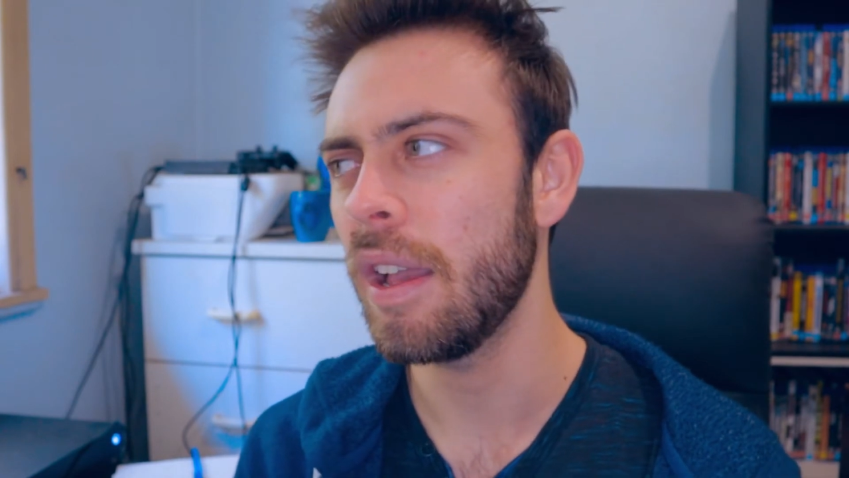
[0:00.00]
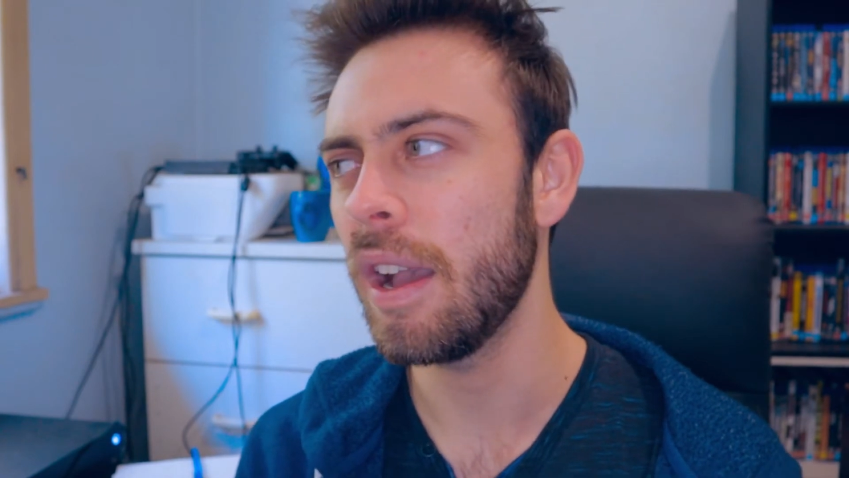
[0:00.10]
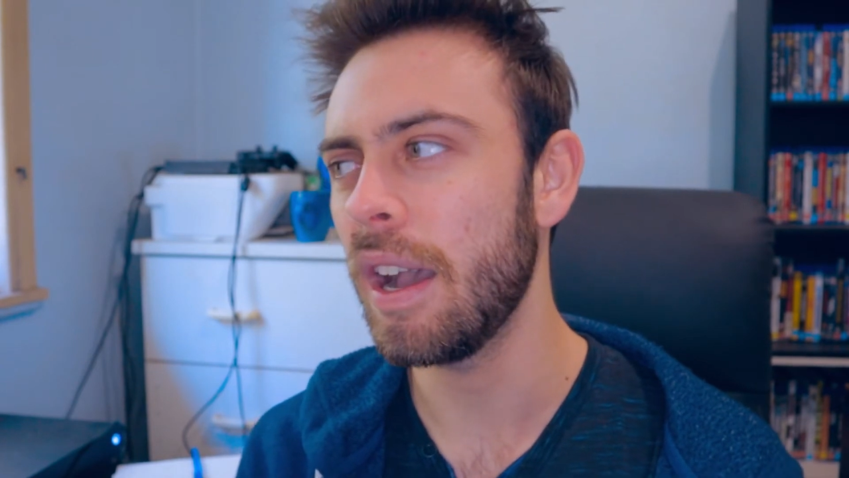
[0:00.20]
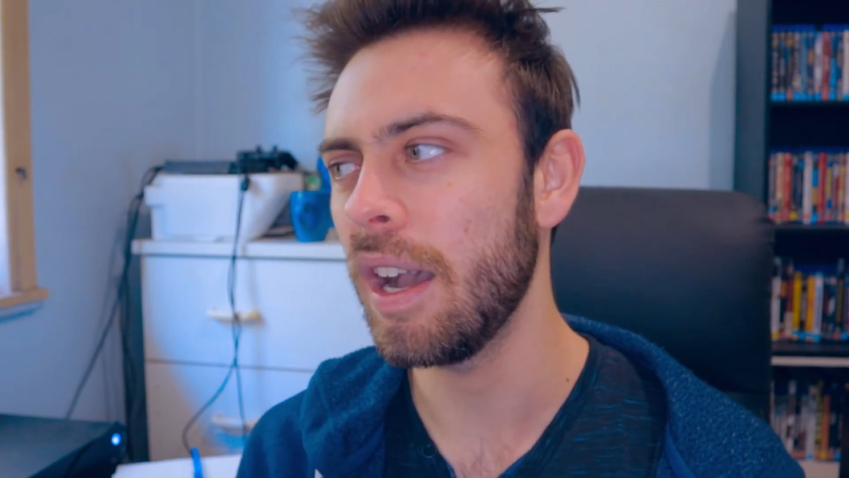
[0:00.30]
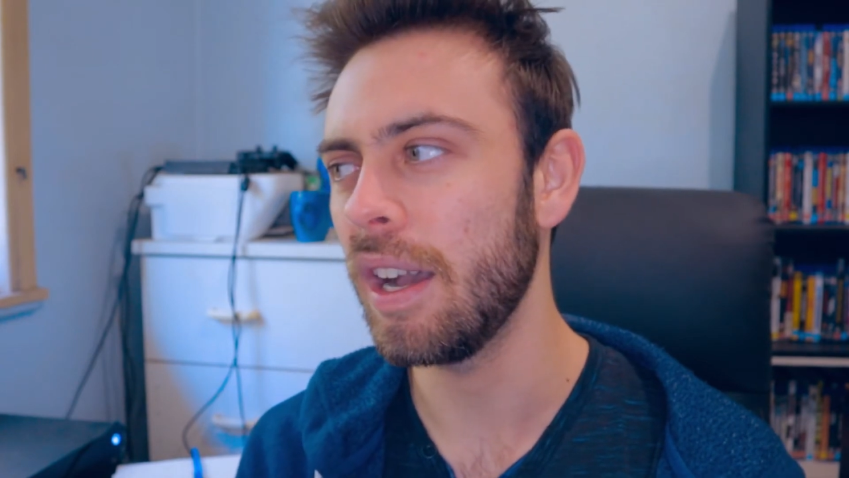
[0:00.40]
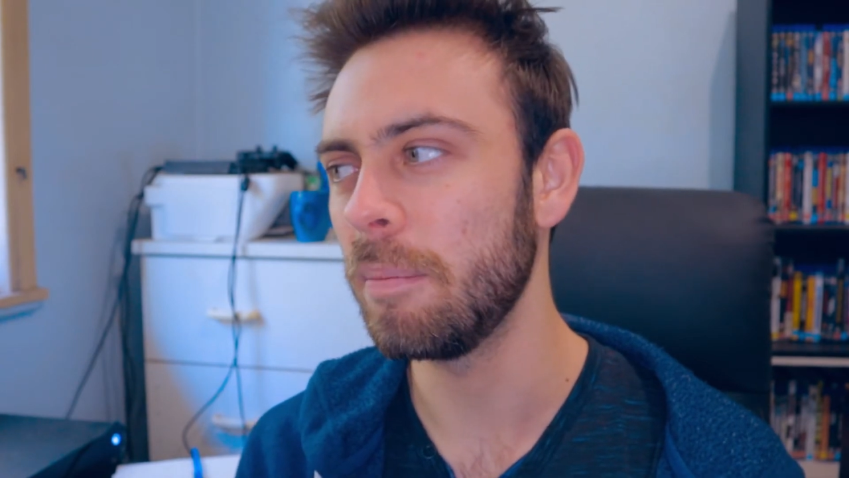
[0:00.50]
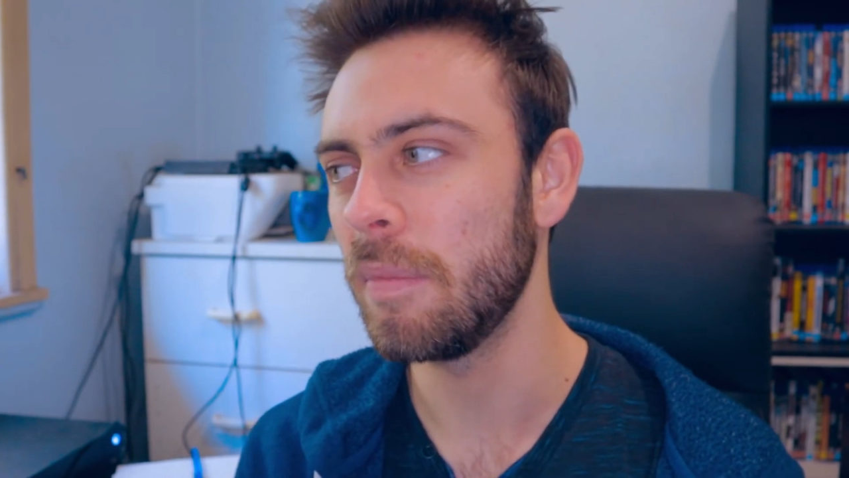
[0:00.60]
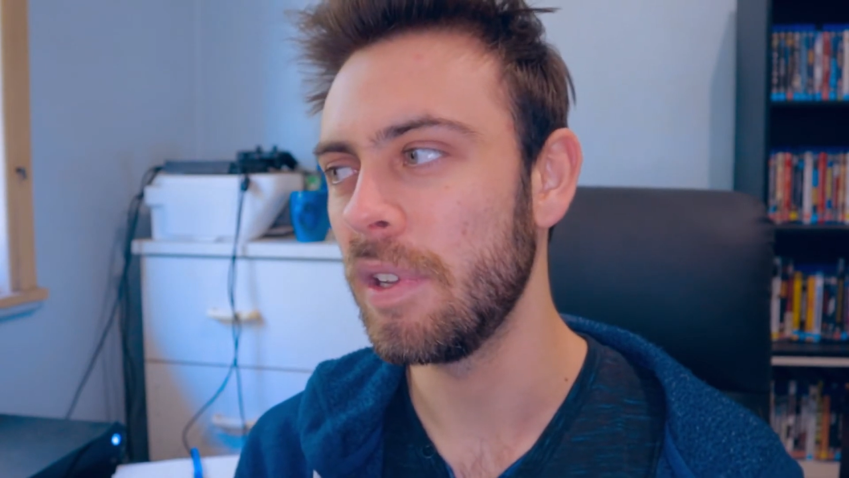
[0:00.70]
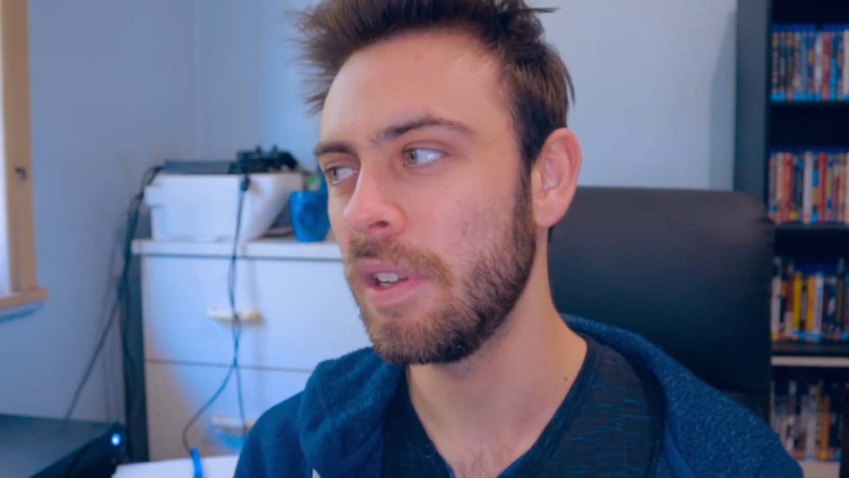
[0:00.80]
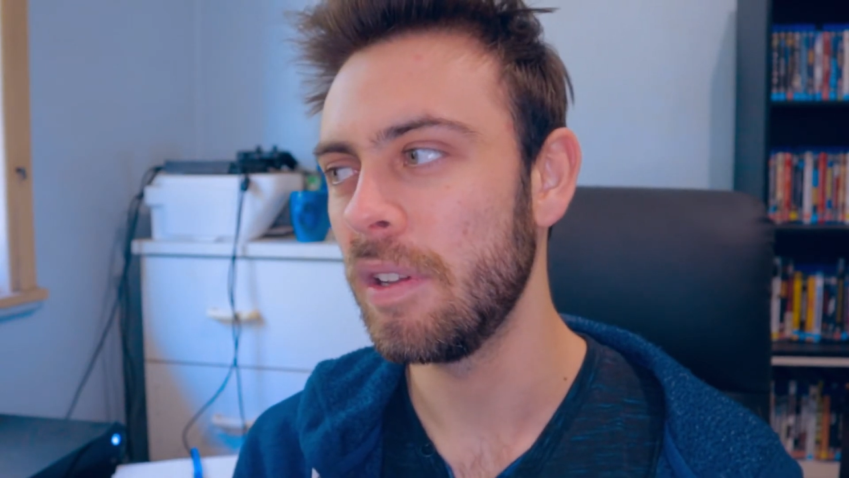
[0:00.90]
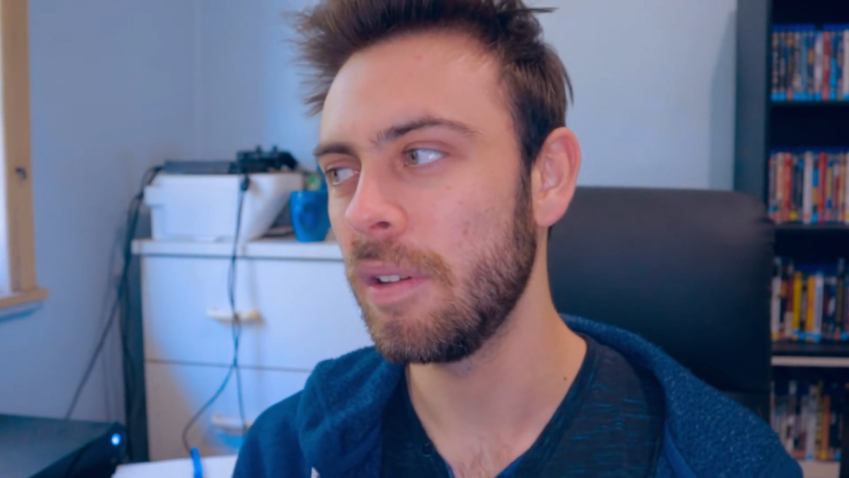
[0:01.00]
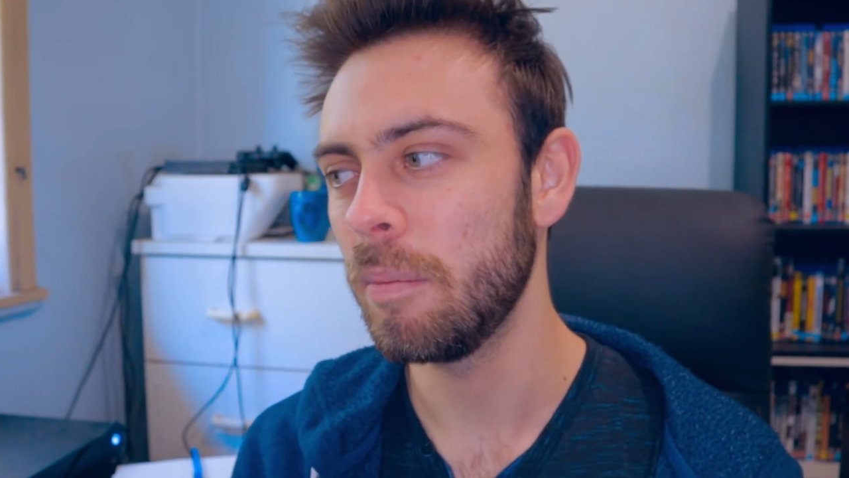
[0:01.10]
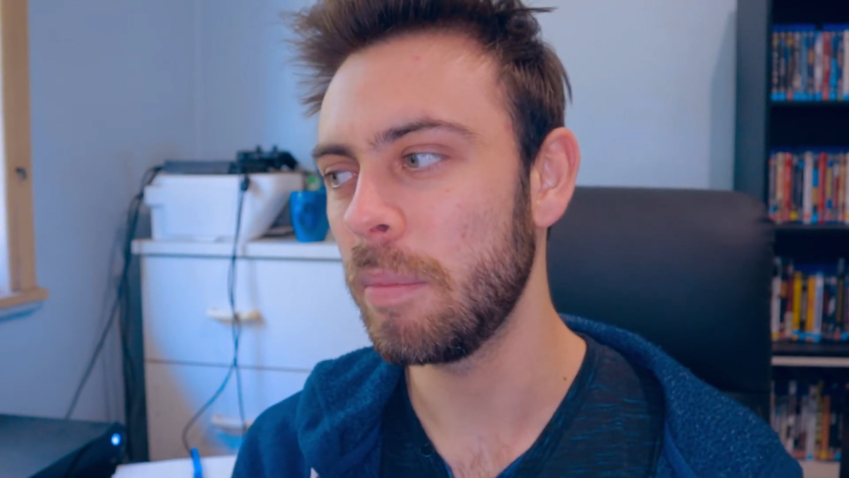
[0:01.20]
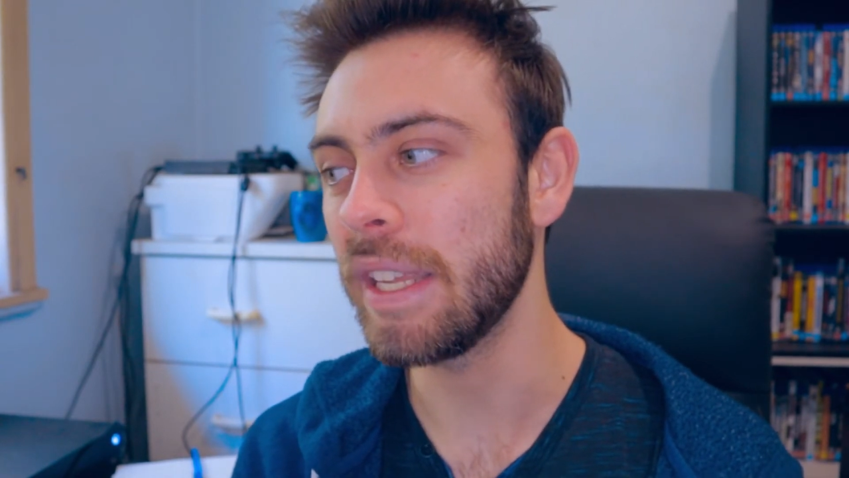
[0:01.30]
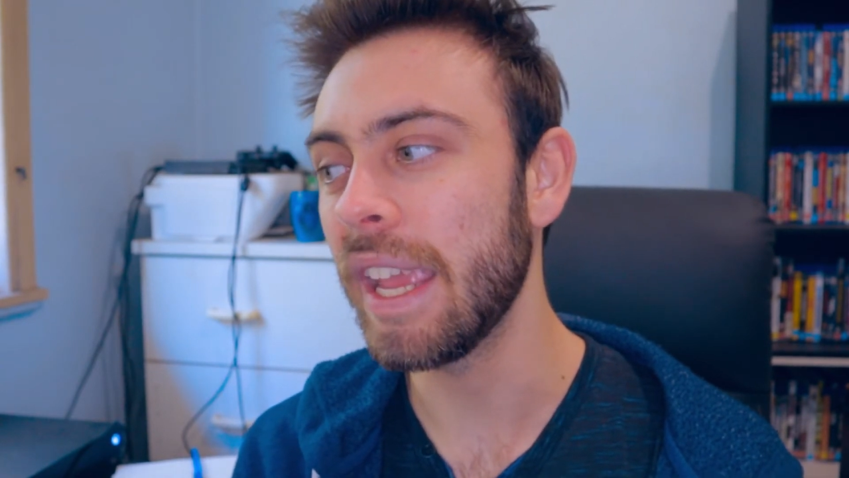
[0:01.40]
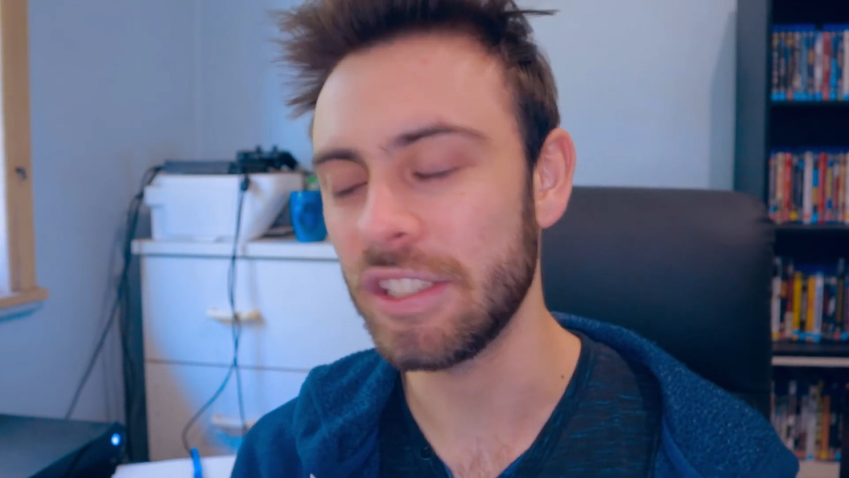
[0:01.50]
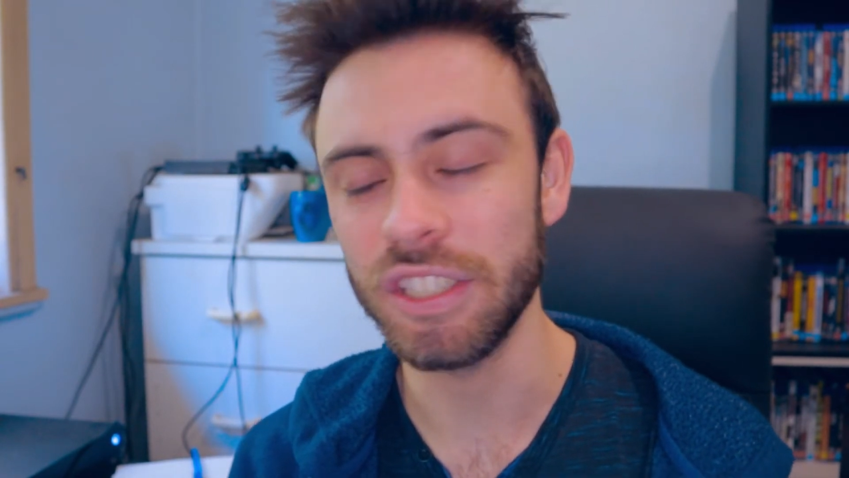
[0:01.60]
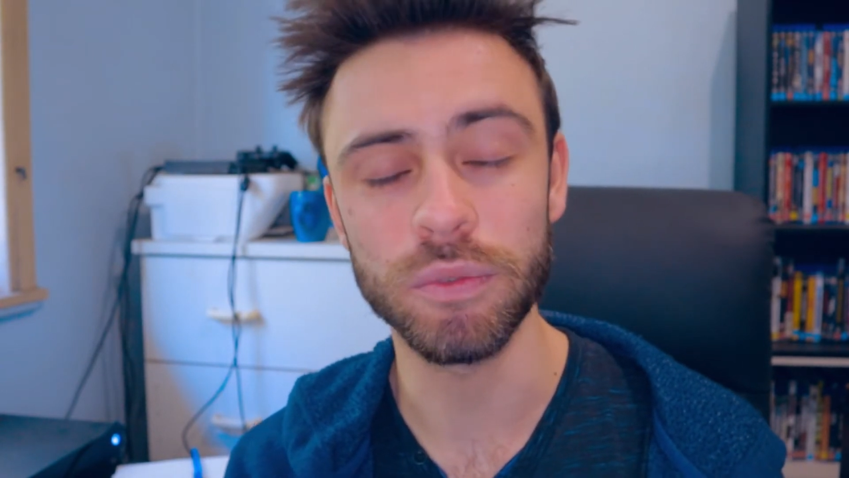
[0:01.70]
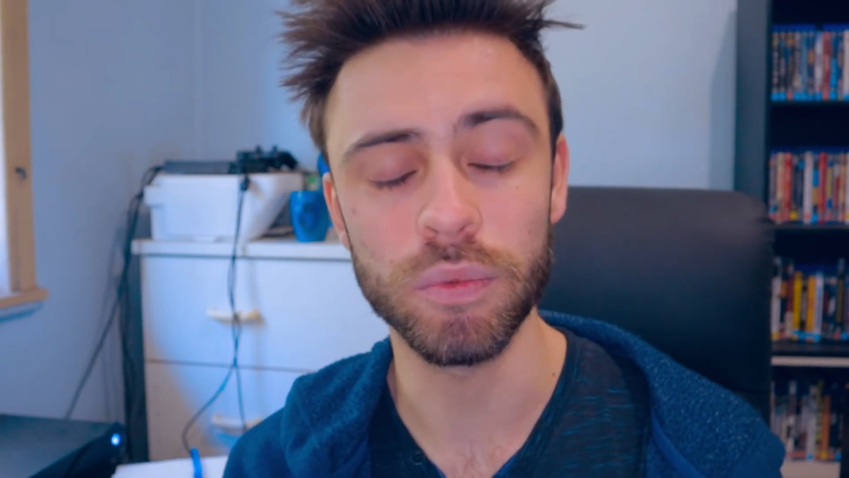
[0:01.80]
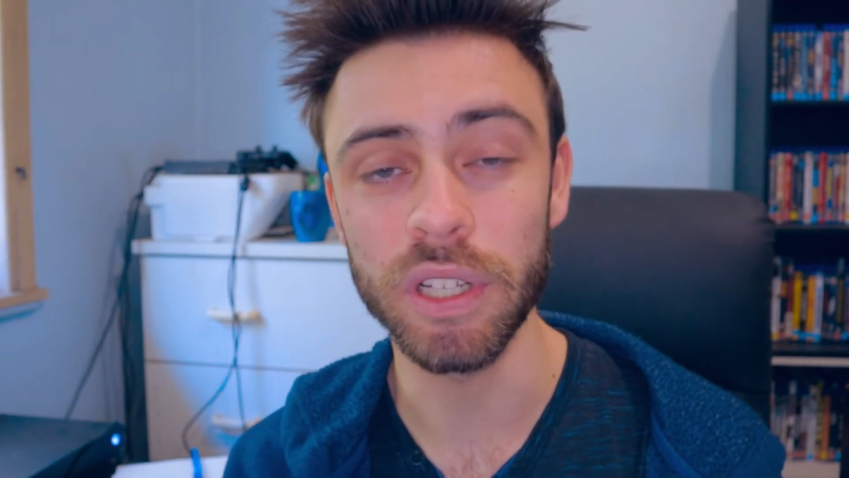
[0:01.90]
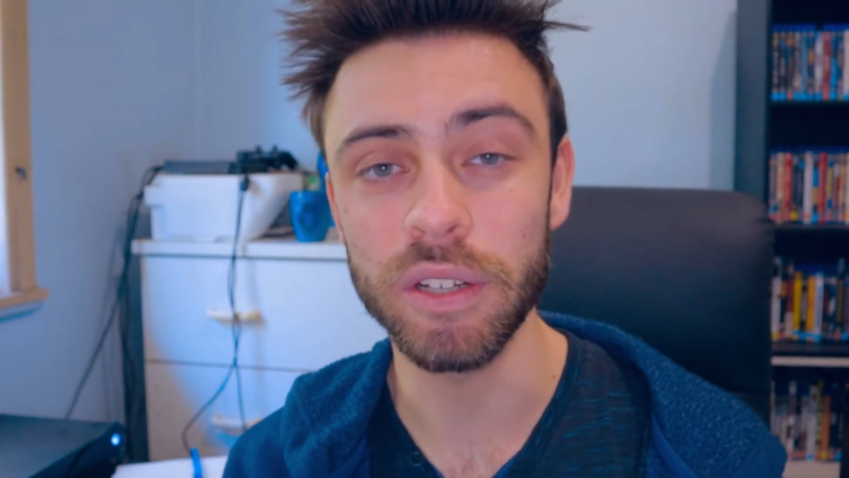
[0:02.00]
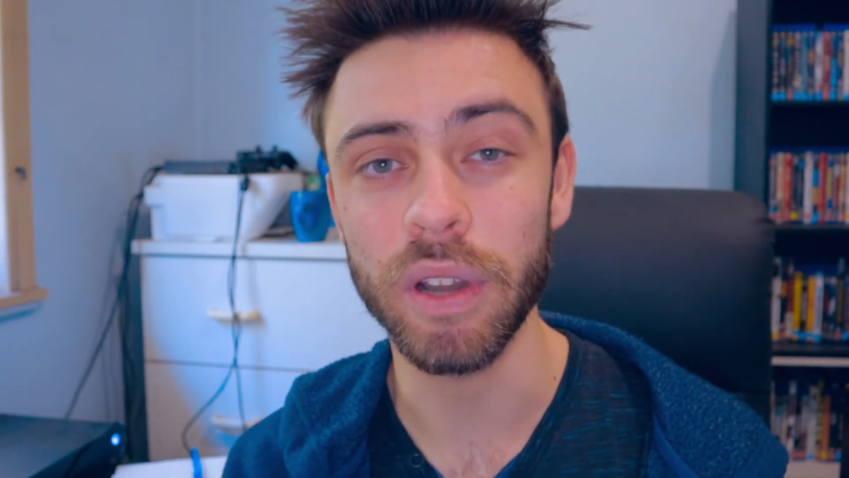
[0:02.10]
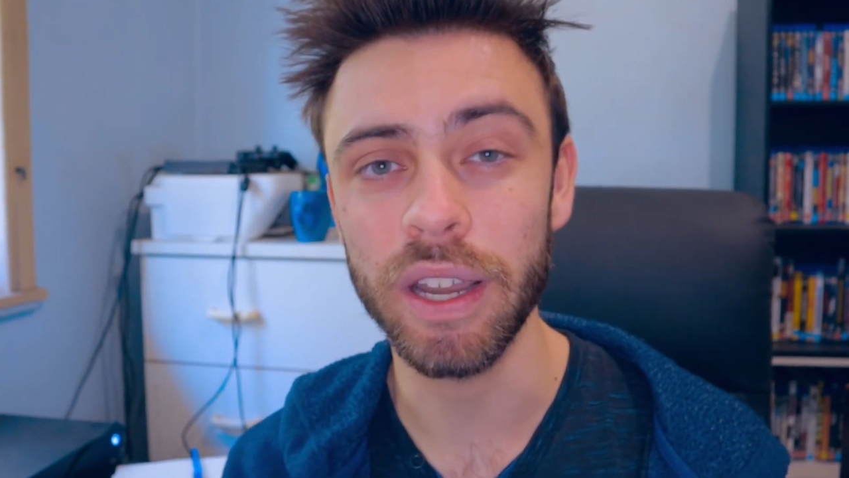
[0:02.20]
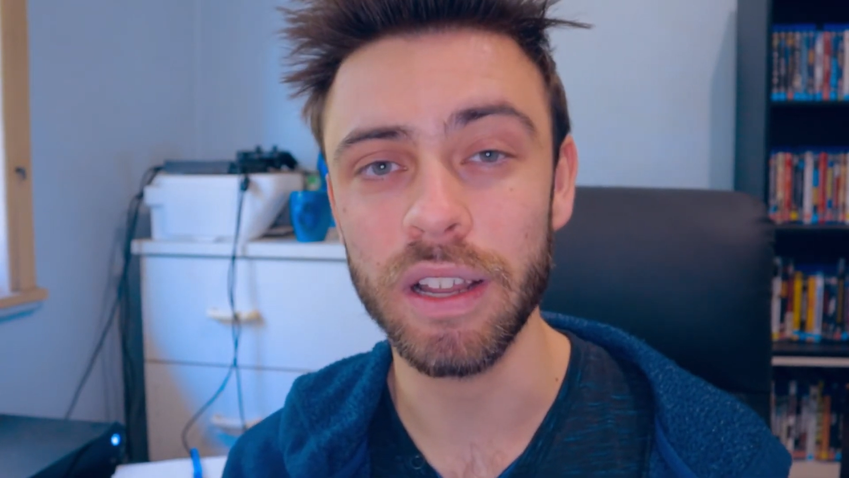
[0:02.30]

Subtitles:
But yeah, she's really great.